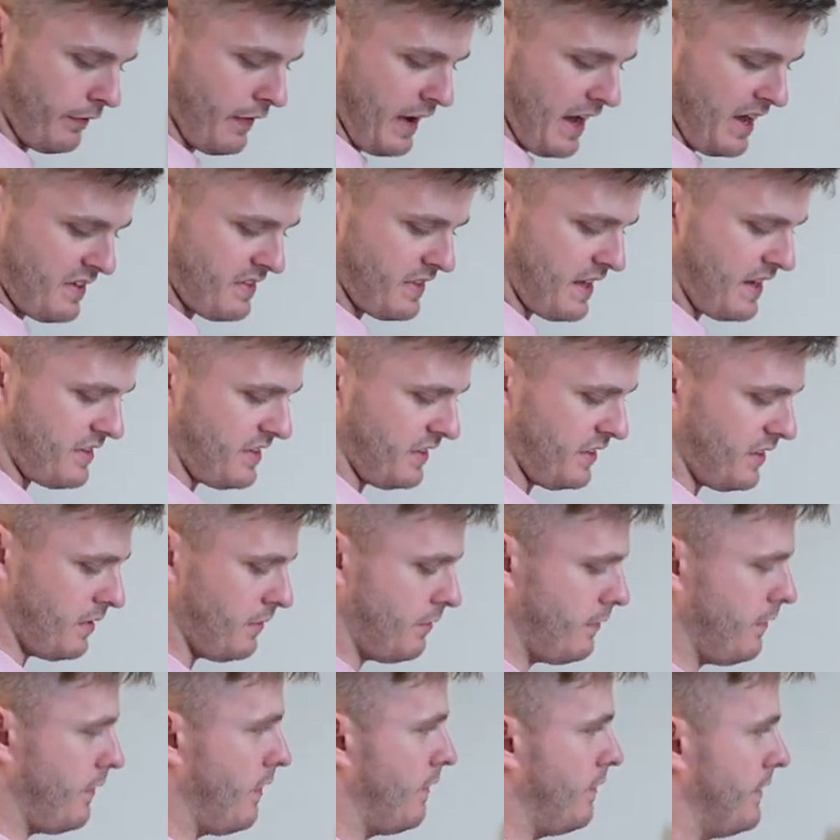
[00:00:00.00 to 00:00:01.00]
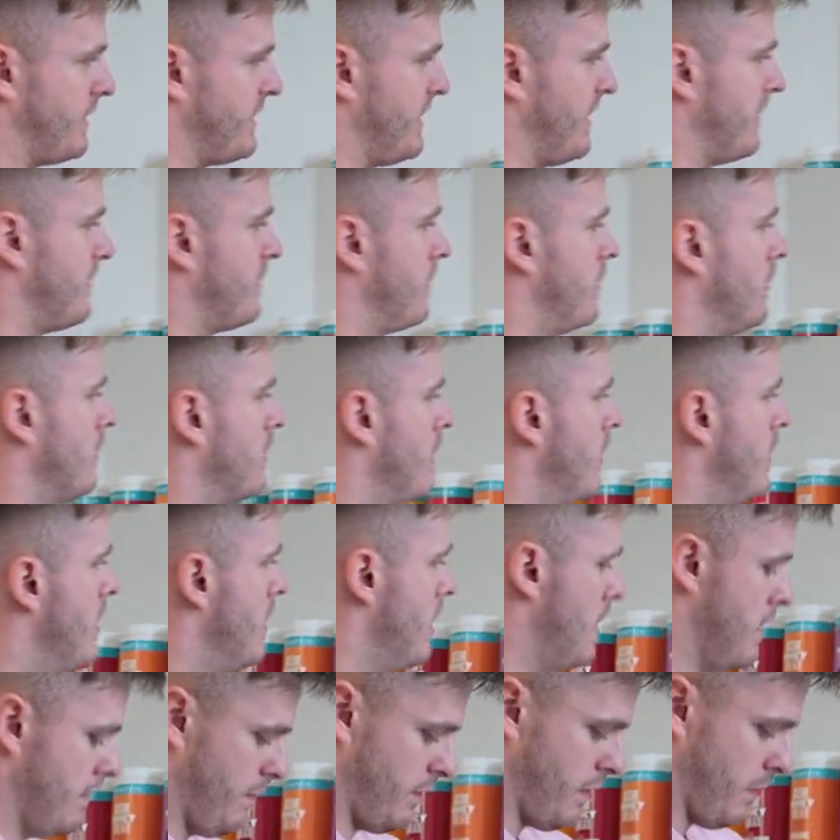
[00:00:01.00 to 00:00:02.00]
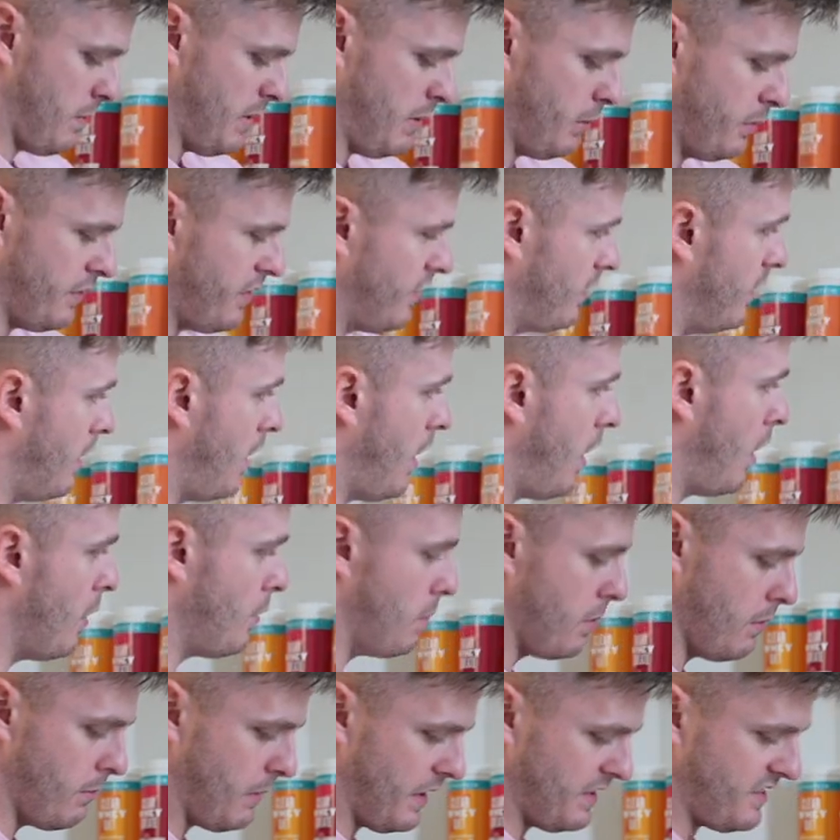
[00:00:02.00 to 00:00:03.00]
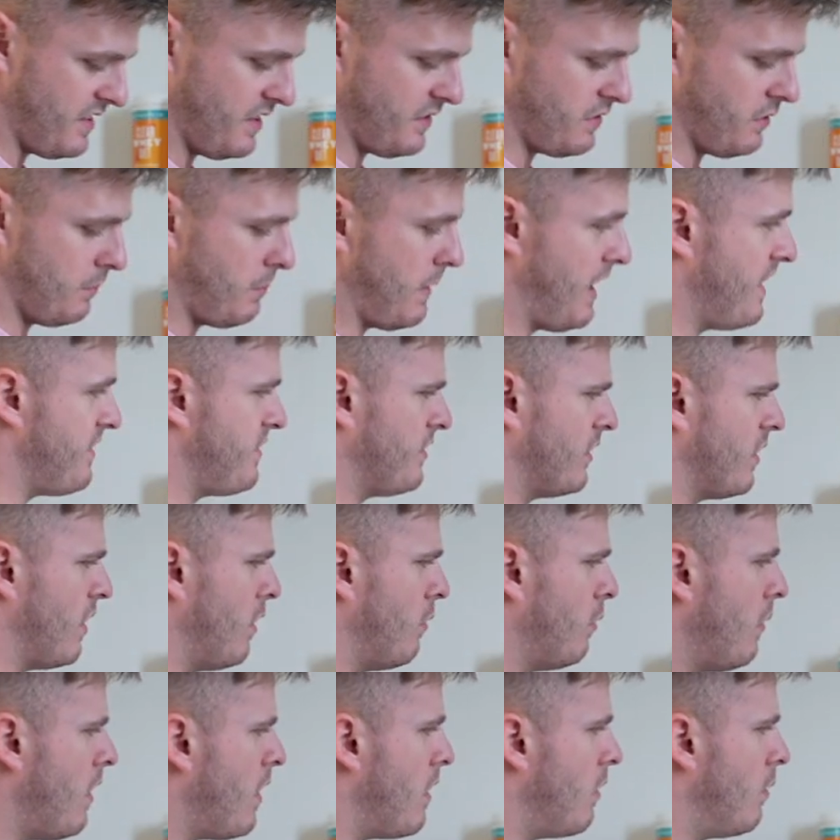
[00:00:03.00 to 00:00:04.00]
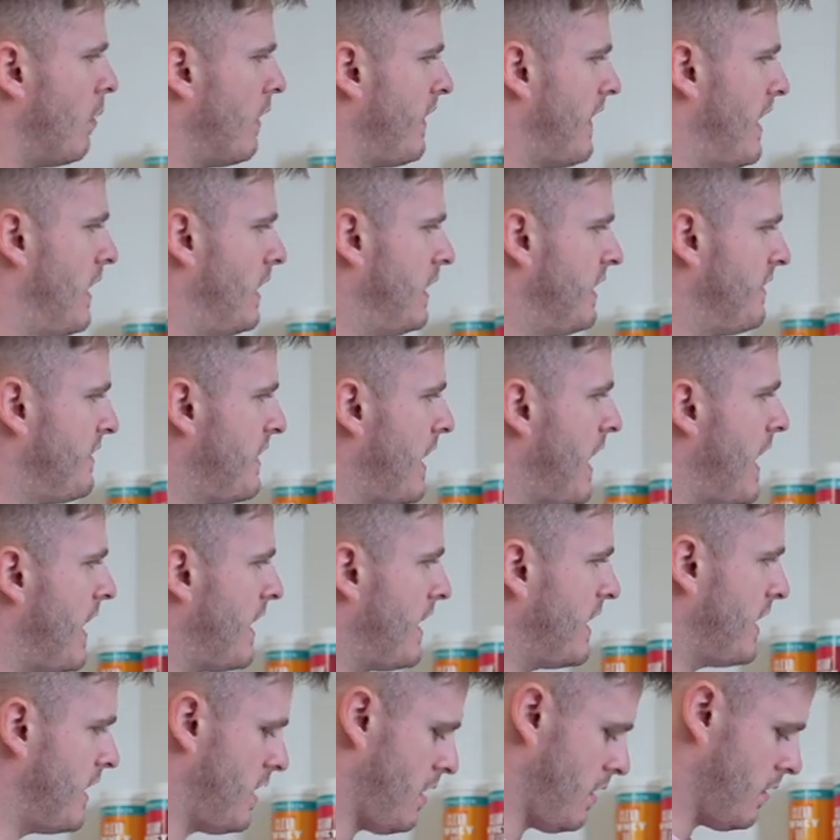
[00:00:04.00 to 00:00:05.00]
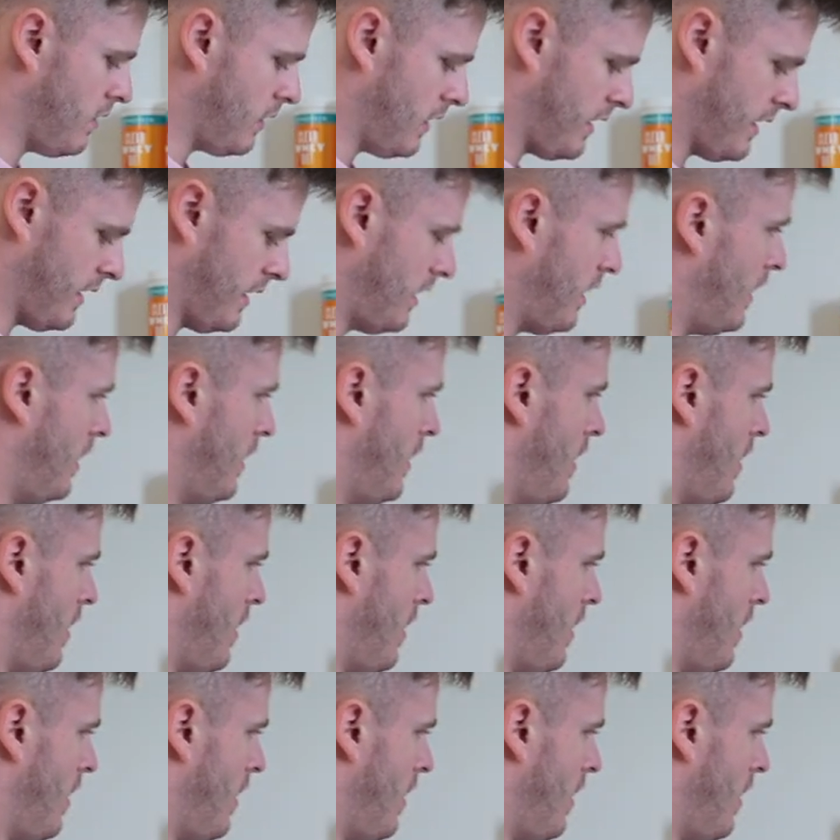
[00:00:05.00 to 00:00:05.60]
for aesthetics of a TikTok, for people to open my TikTok page and go, whoa, what the hell is that? You know, like,